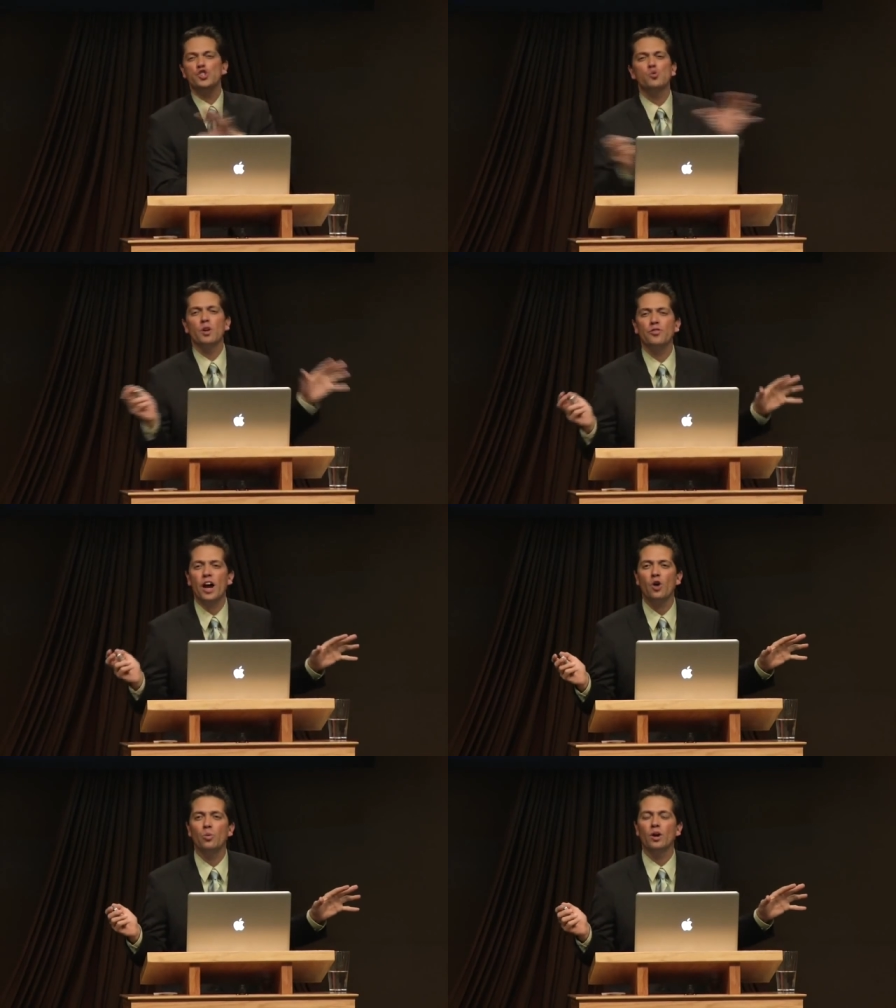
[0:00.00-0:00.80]
do what
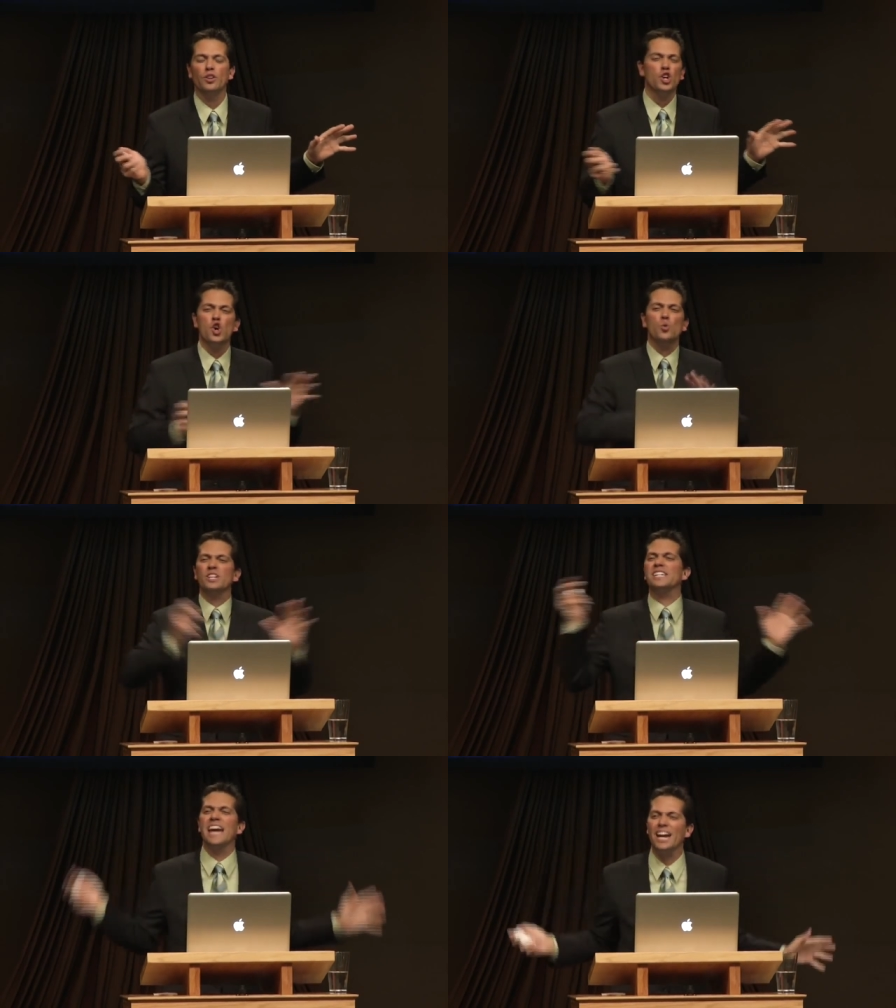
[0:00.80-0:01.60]
thou wilt. Who
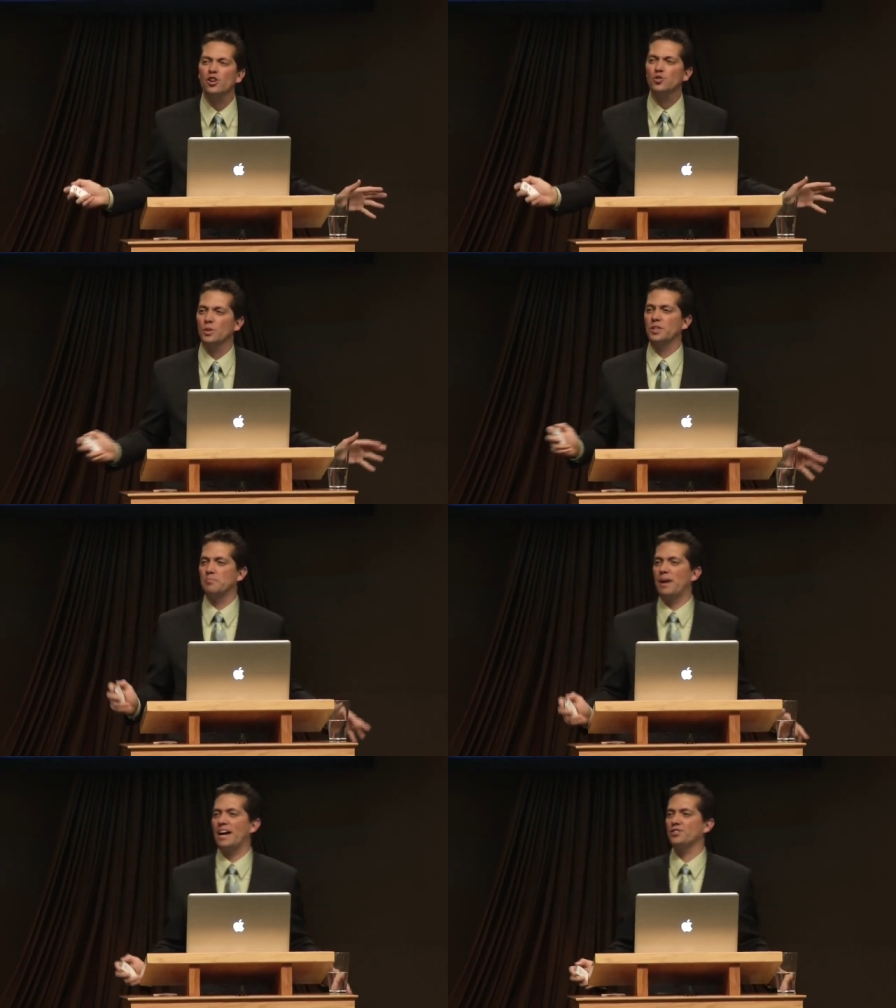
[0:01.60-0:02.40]
cares what
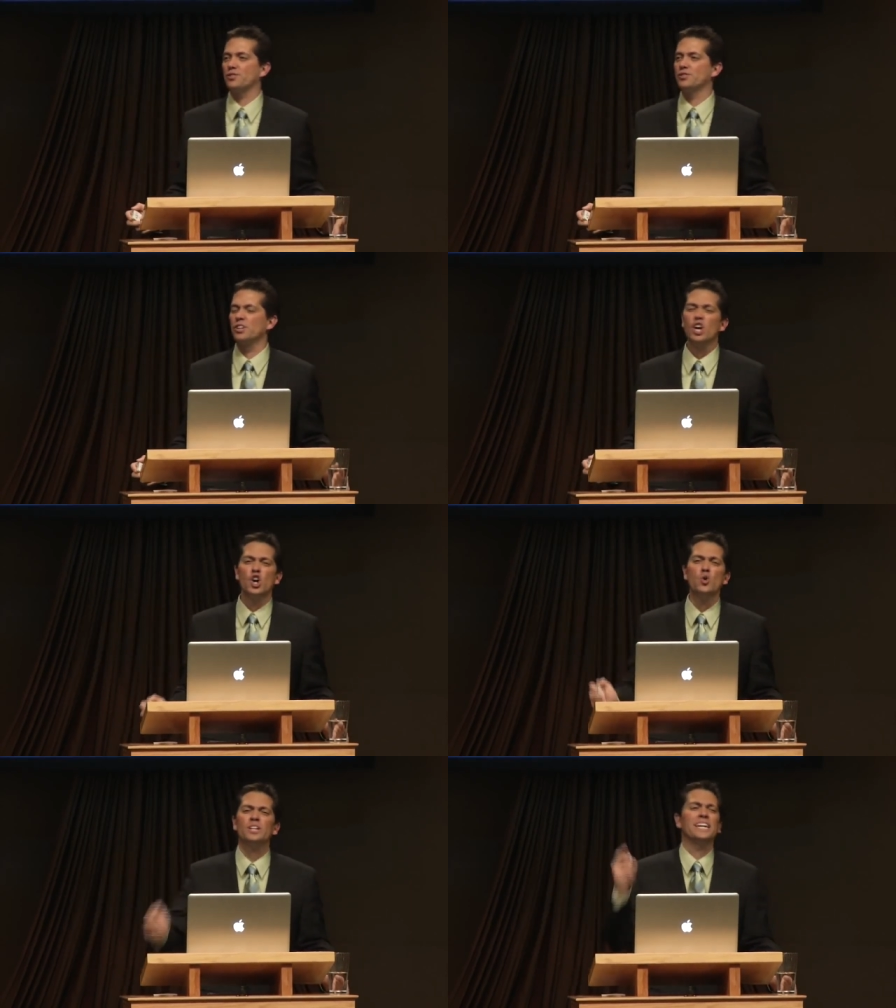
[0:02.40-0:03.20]
the pastor says?
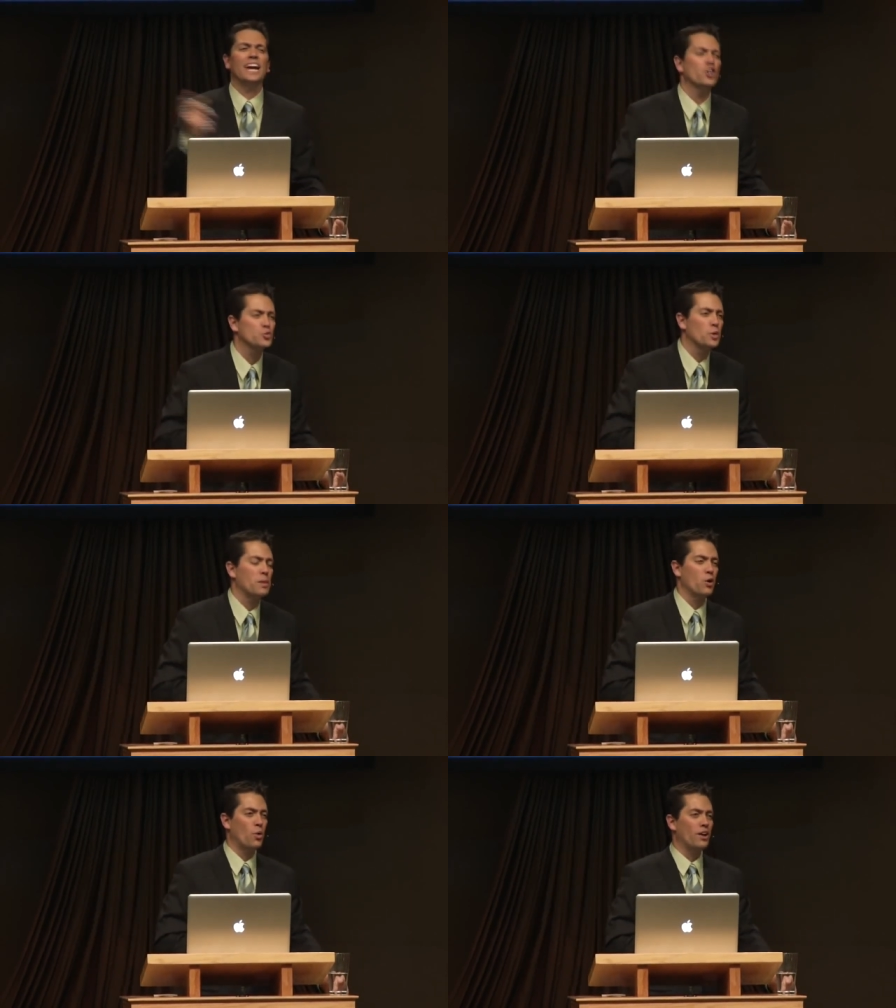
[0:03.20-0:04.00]
Who cares what
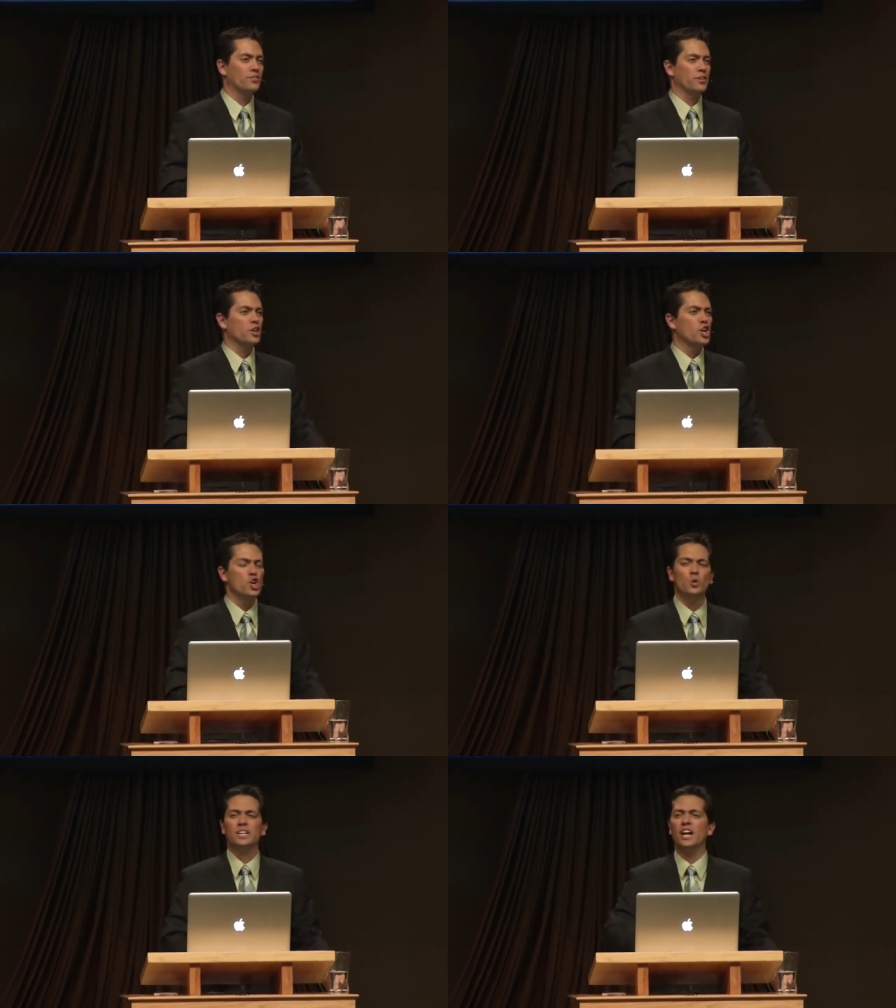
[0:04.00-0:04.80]
my wife says?
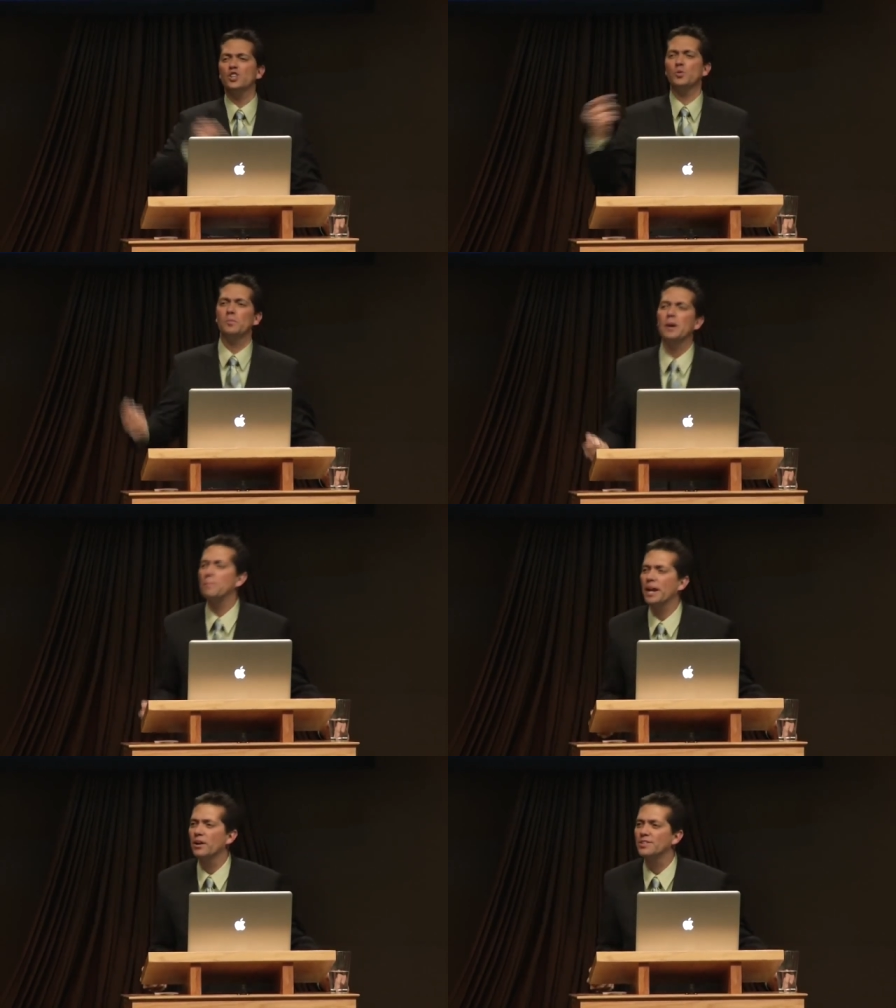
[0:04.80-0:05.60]
Who cares what my
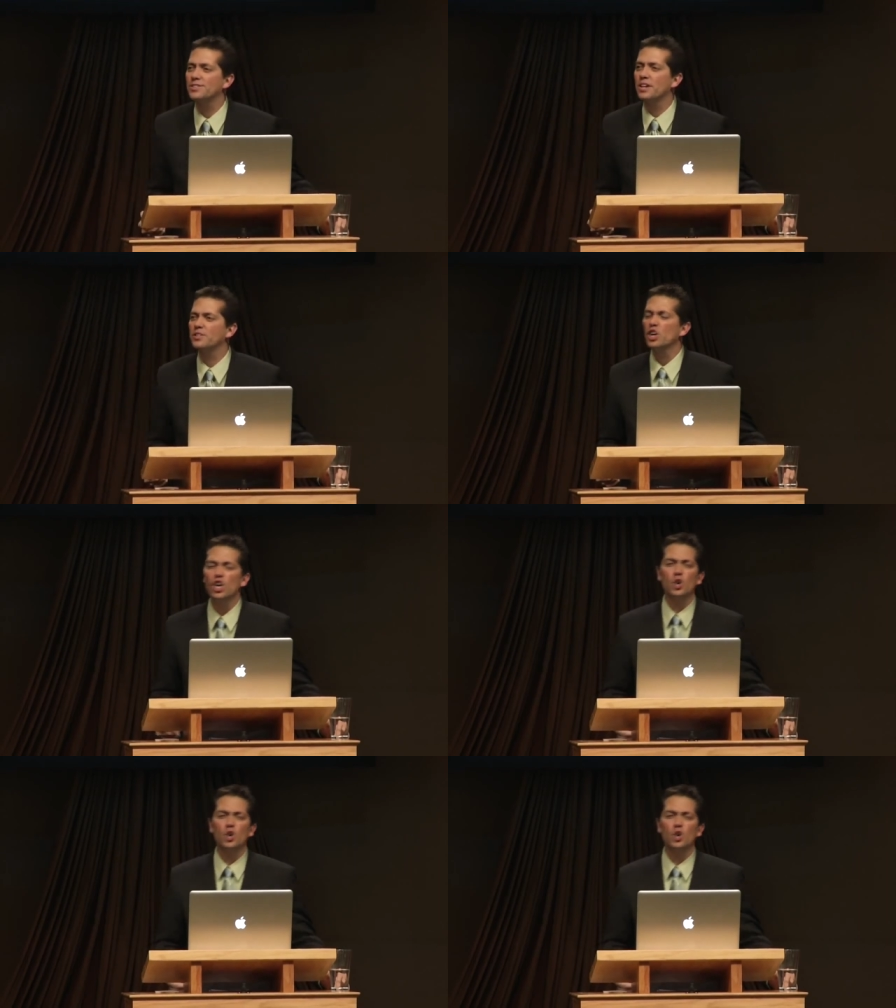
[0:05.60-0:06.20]
parents says?